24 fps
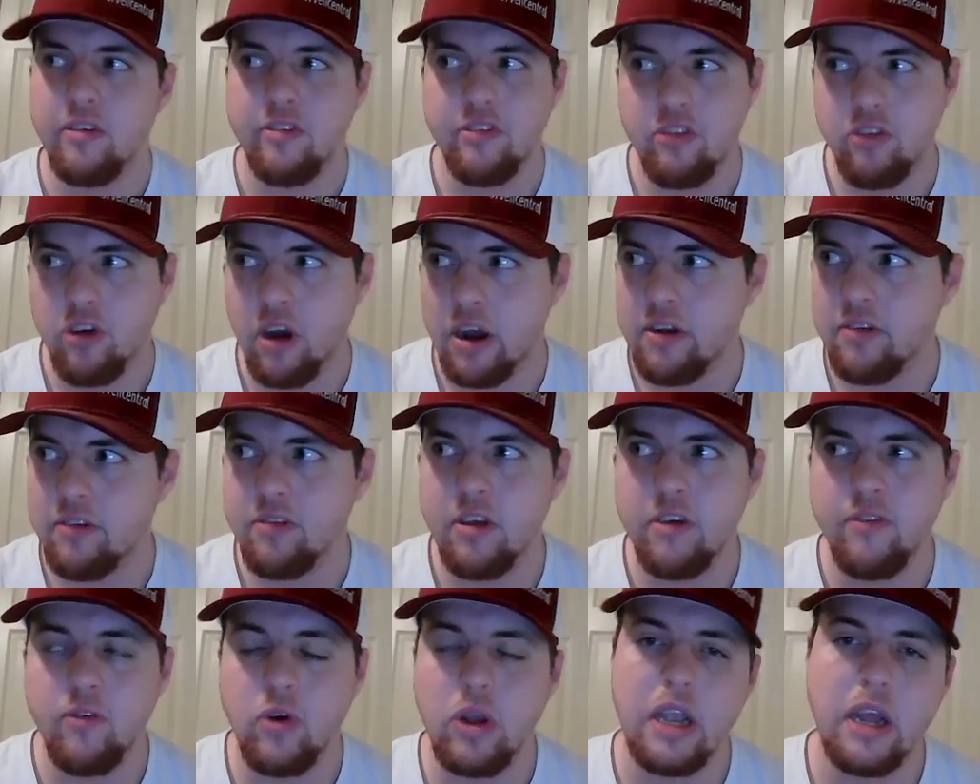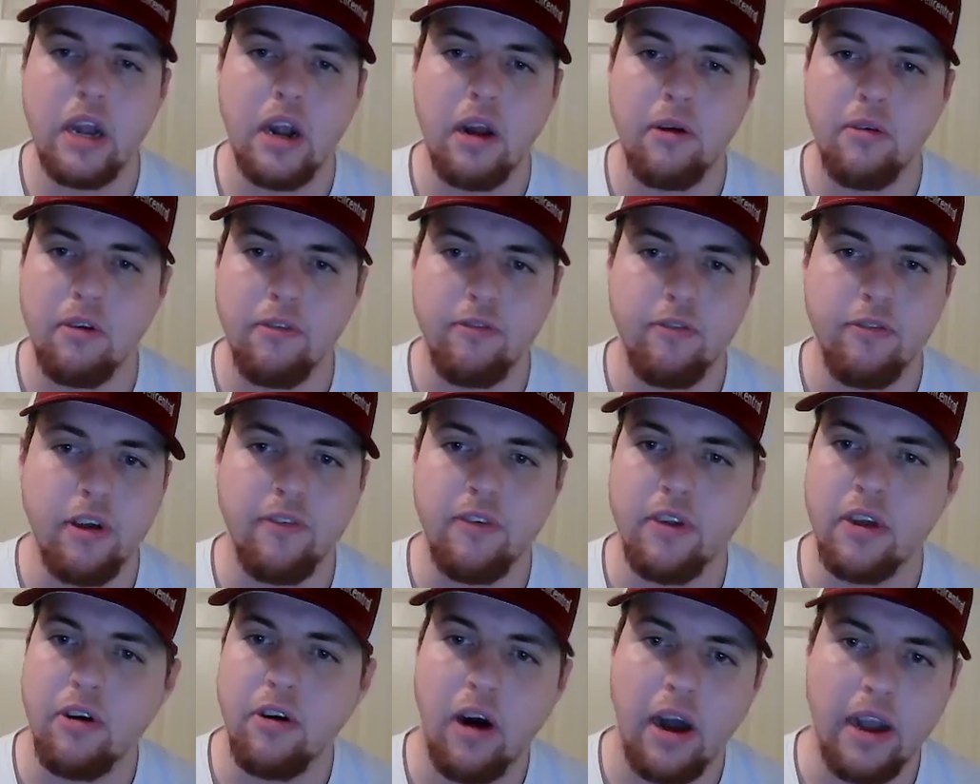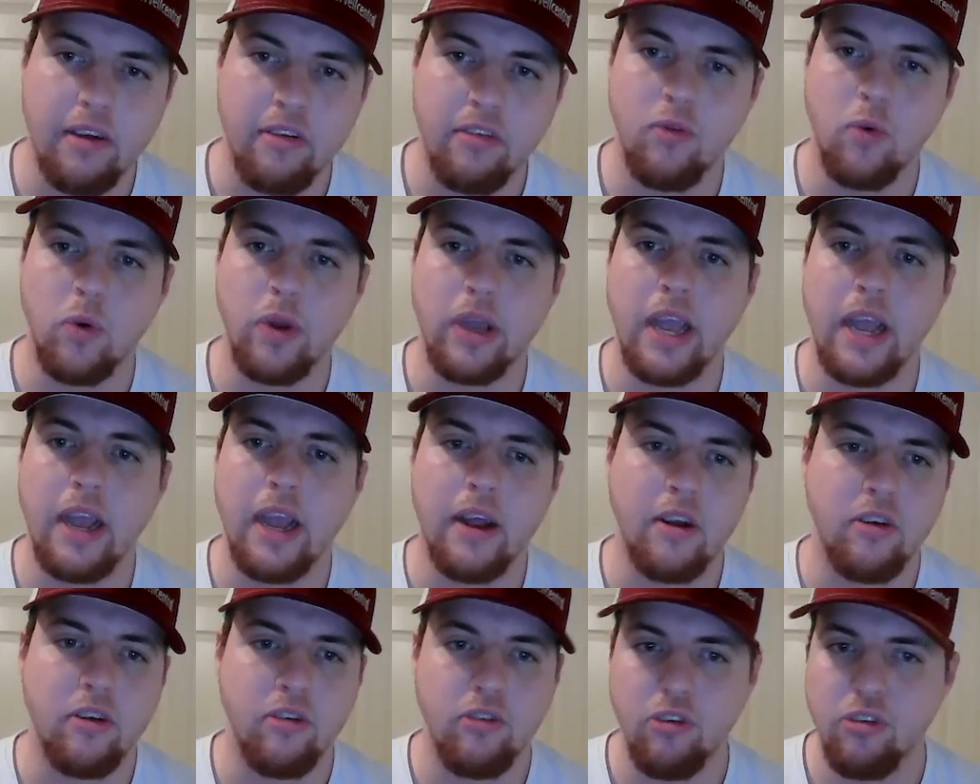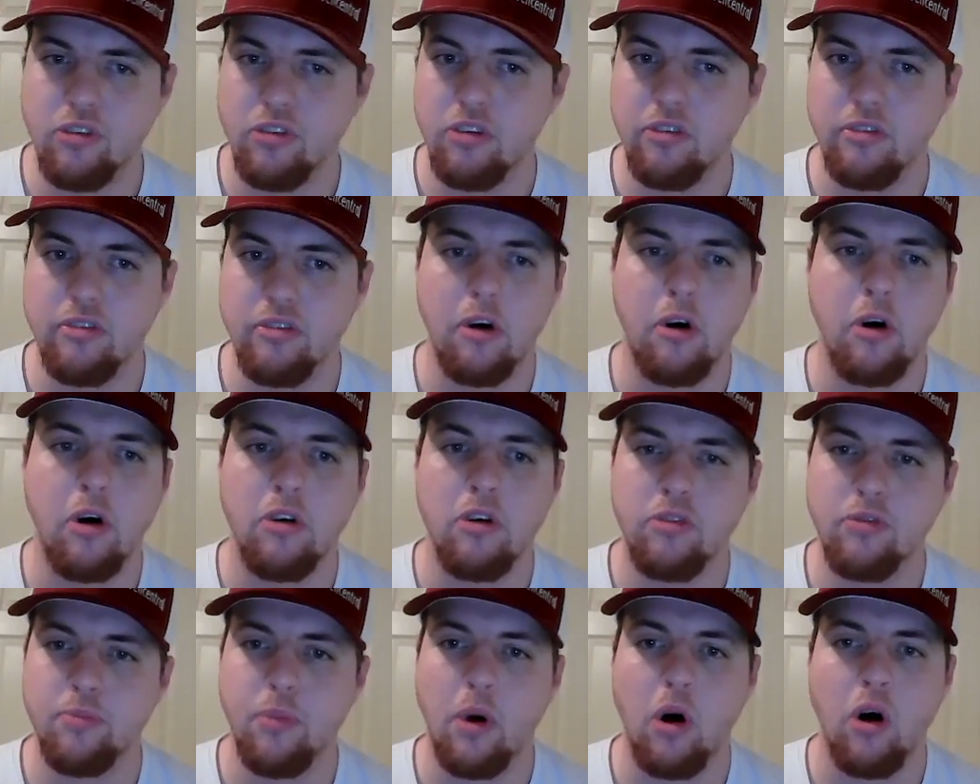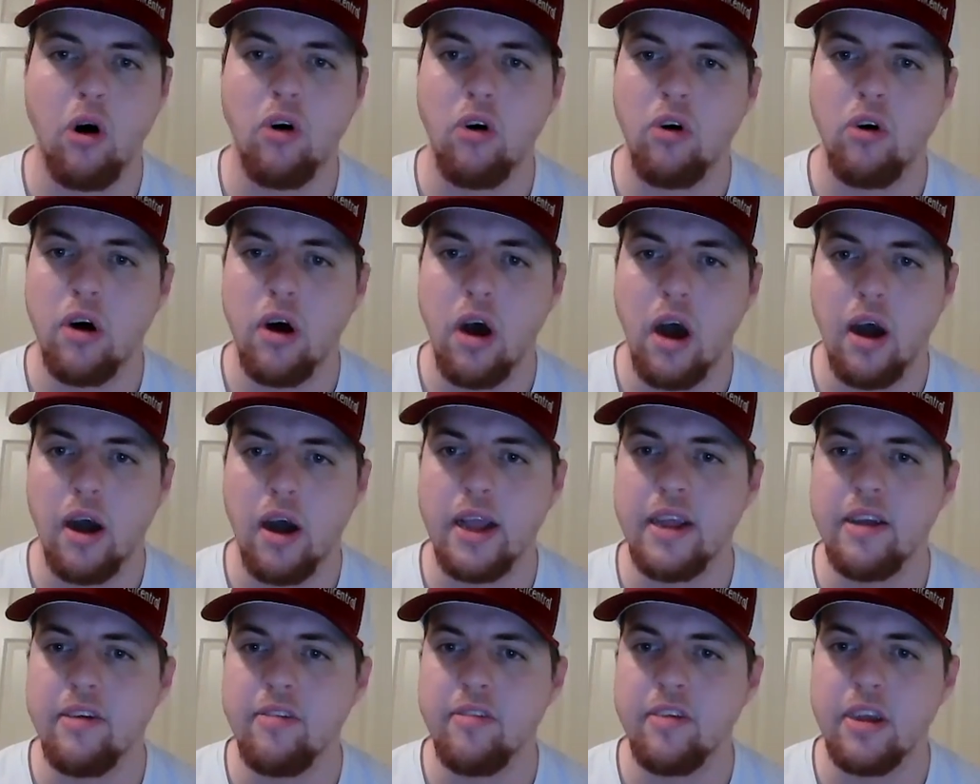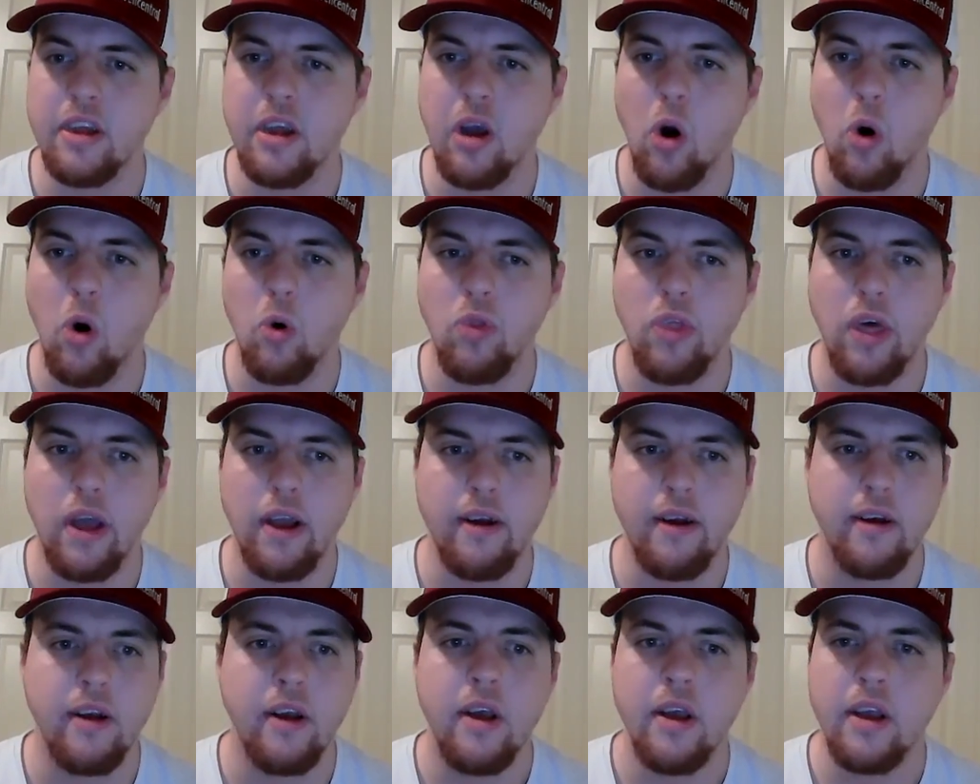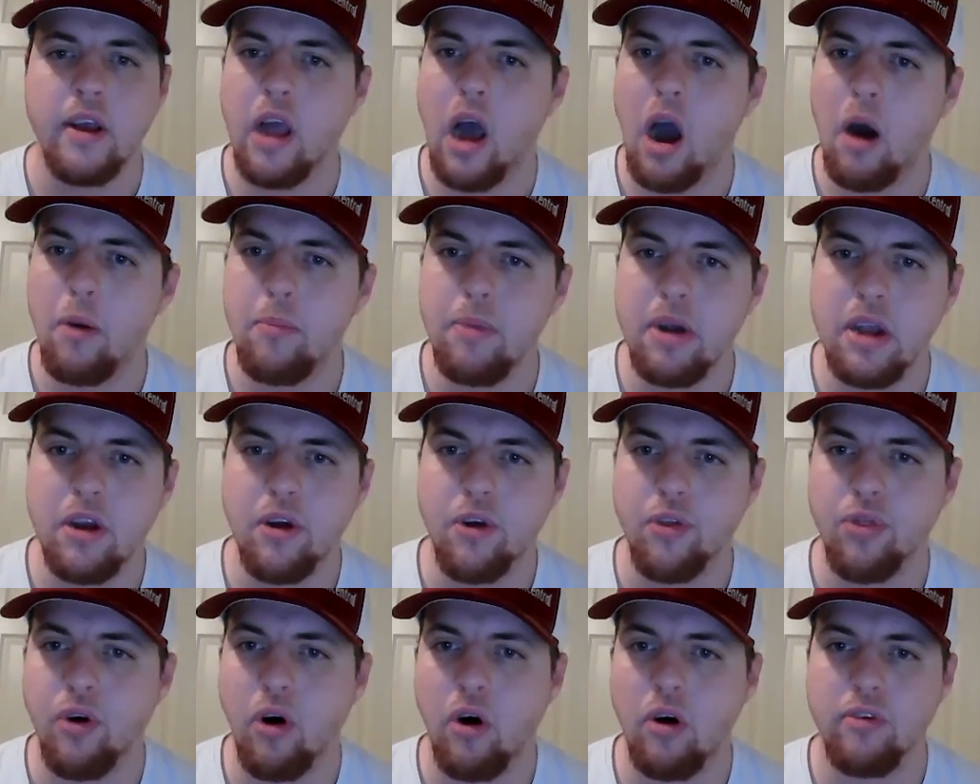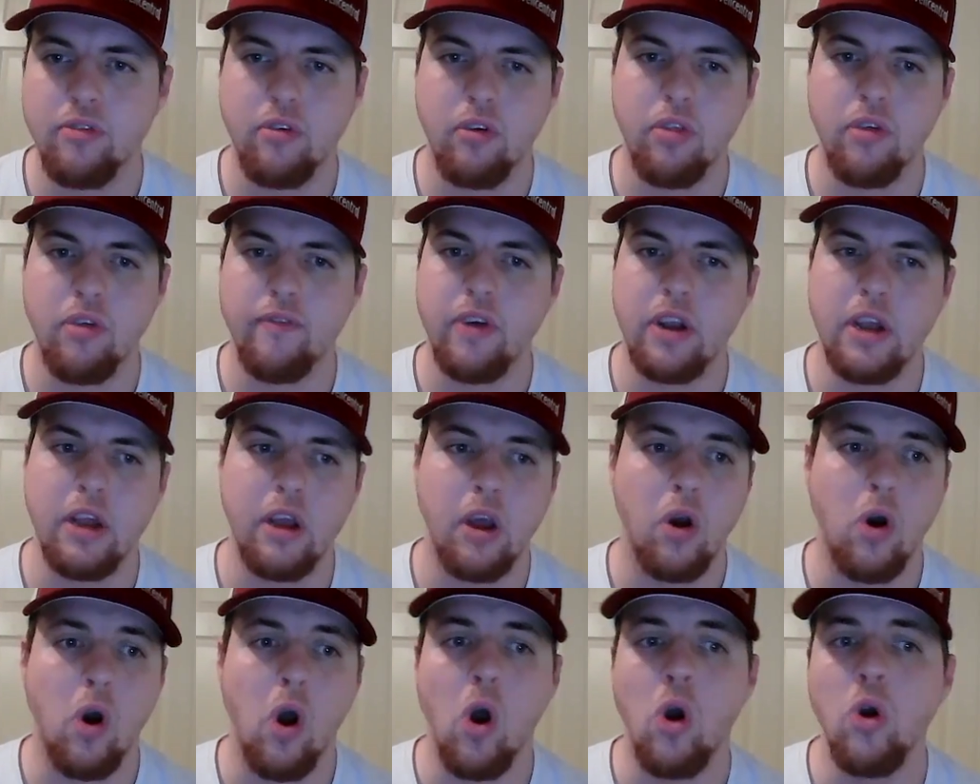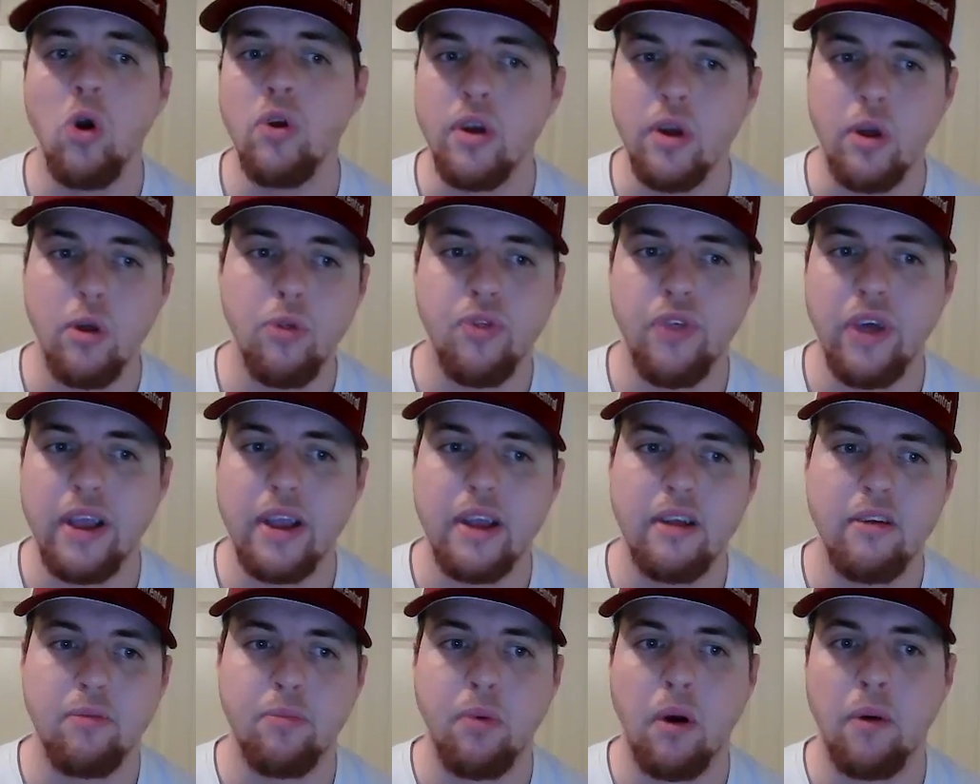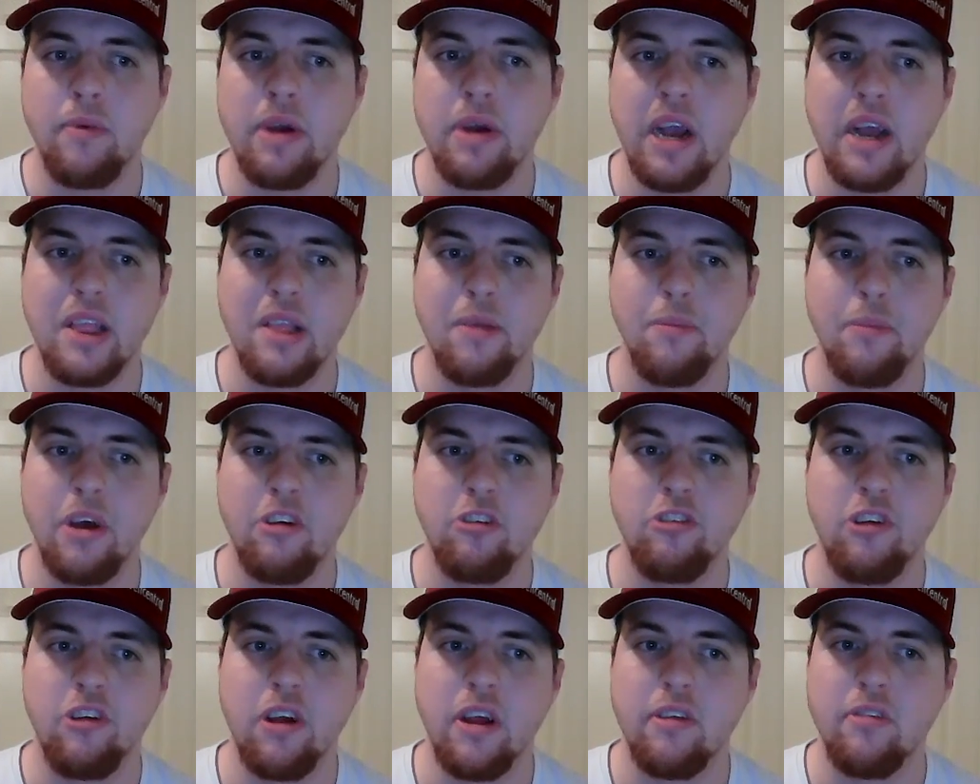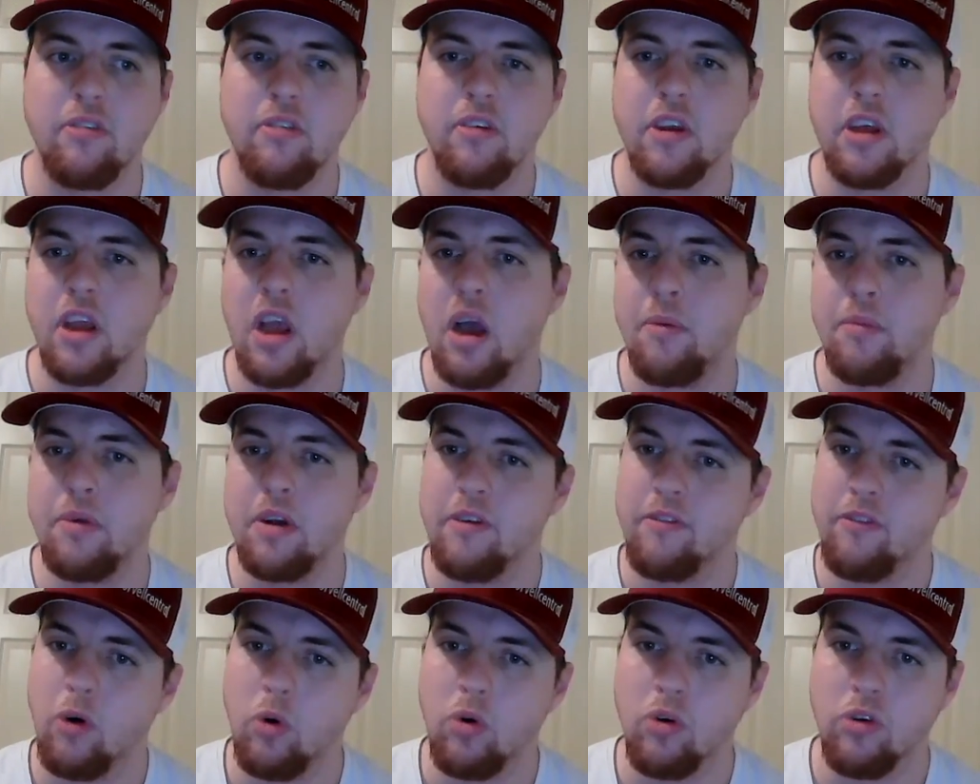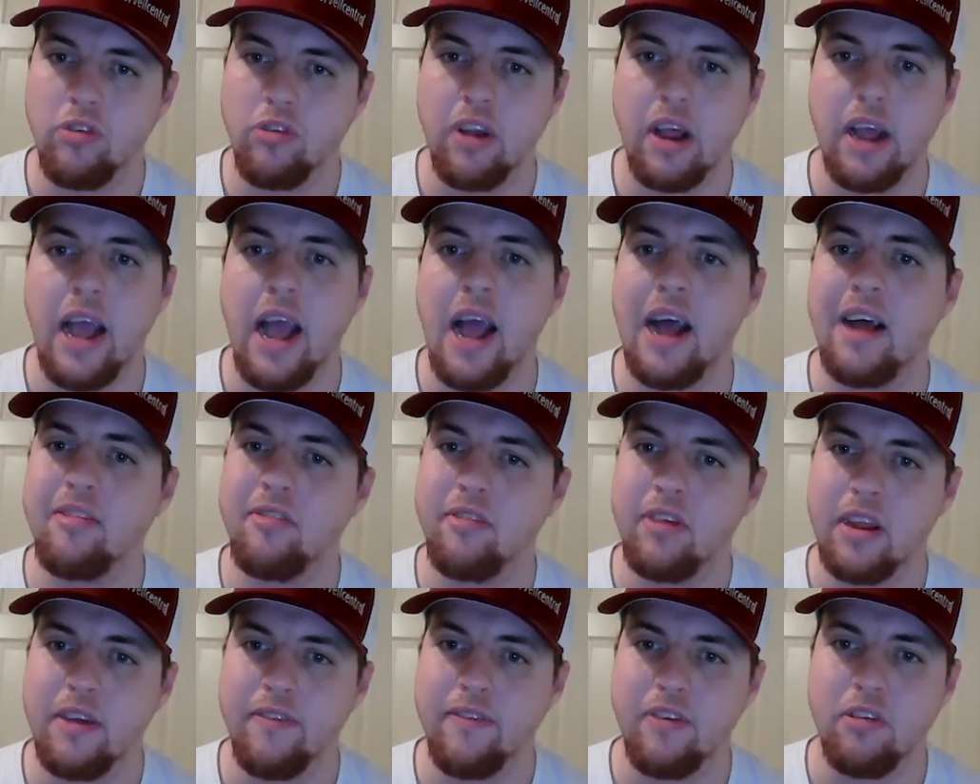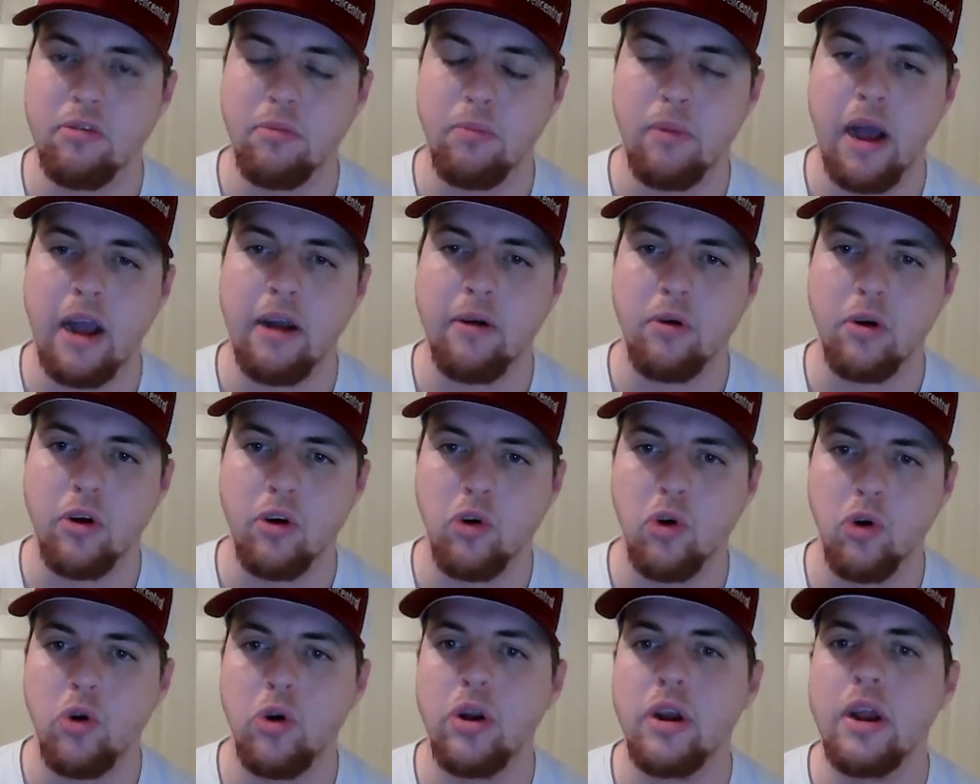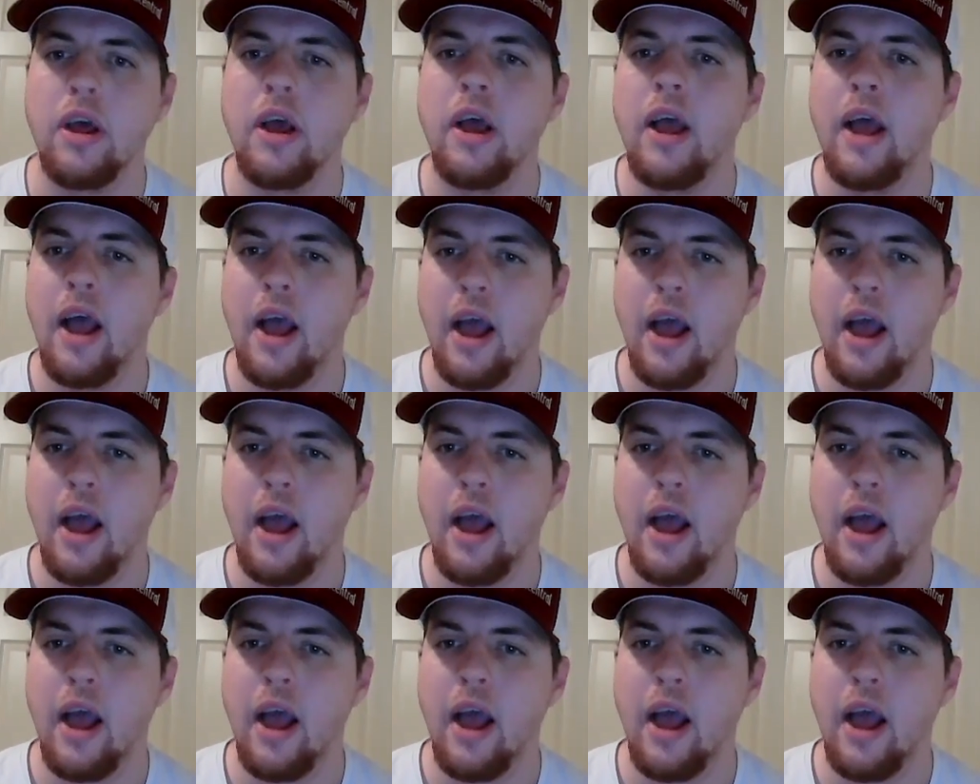Let's try to see if we can get it up to 50 likes if we can. Just a small, easy goal there. Comment your thoughts on the video, who you think has probably got the best chance to come into Florida State as a defensive back recruit.